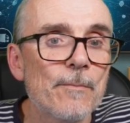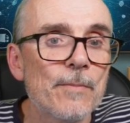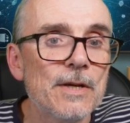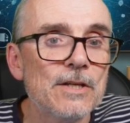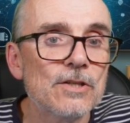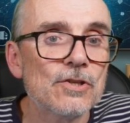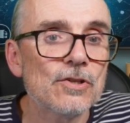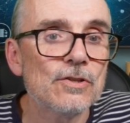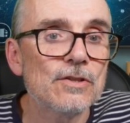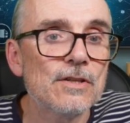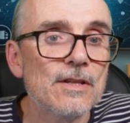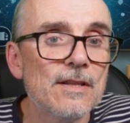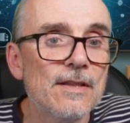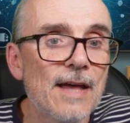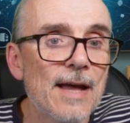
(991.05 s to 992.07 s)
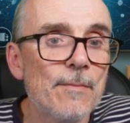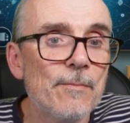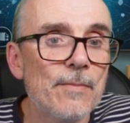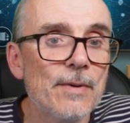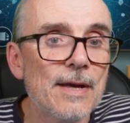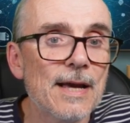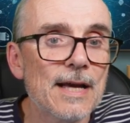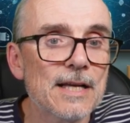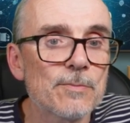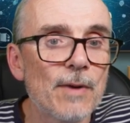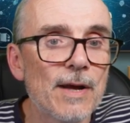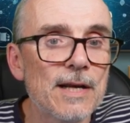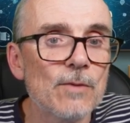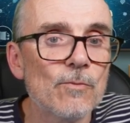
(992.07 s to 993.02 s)
Piece should then be
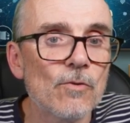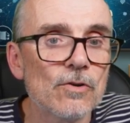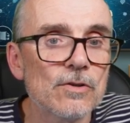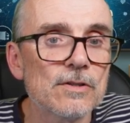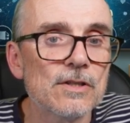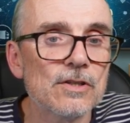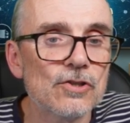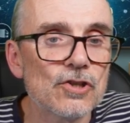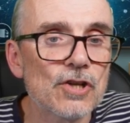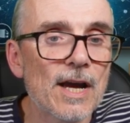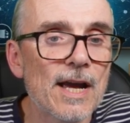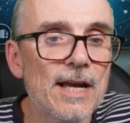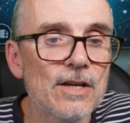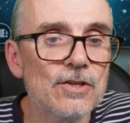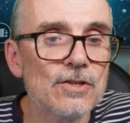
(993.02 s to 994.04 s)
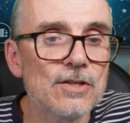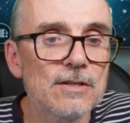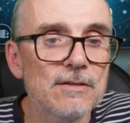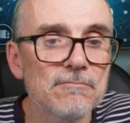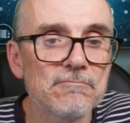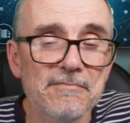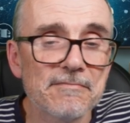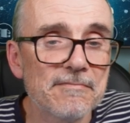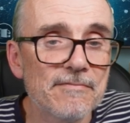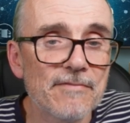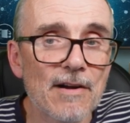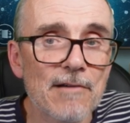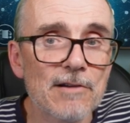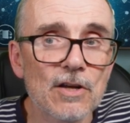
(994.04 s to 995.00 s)
explaining what has changed.
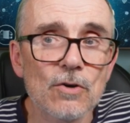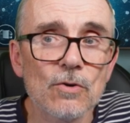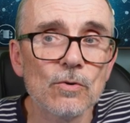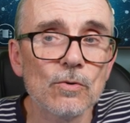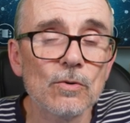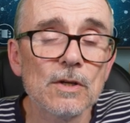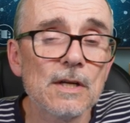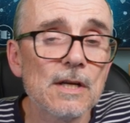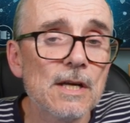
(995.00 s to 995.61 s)
Very cool.